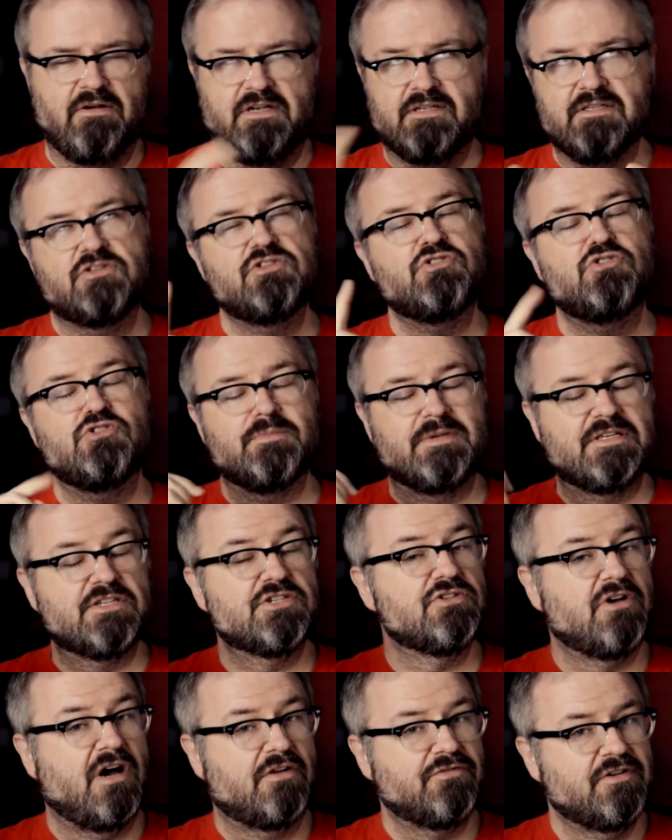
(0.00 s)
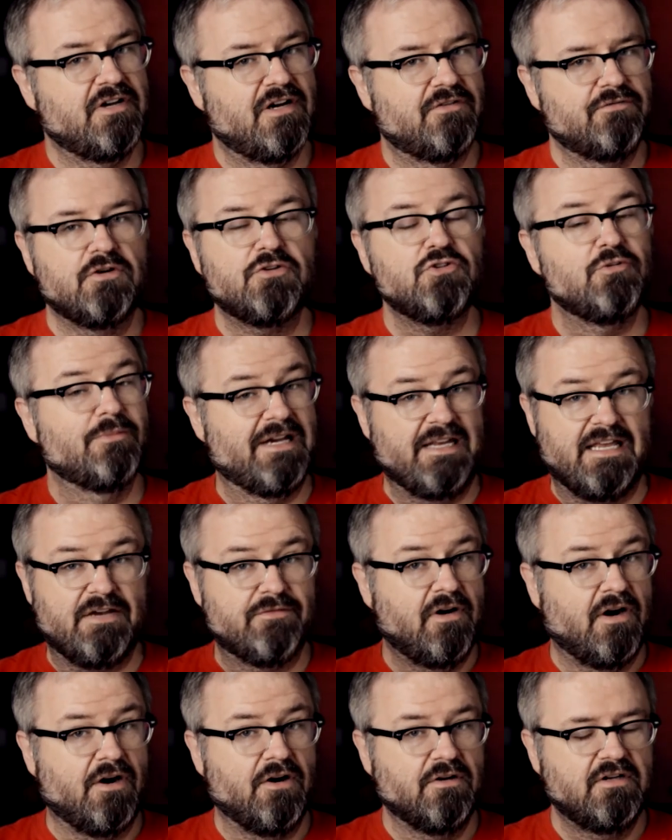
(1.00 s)
uh, excuse me, soft cover, you might
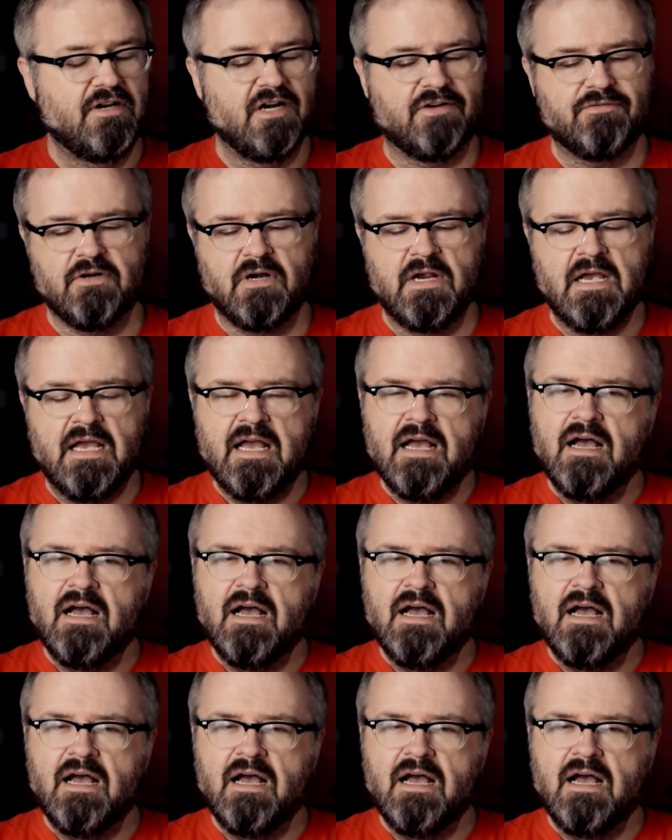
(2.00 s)
have hard cover.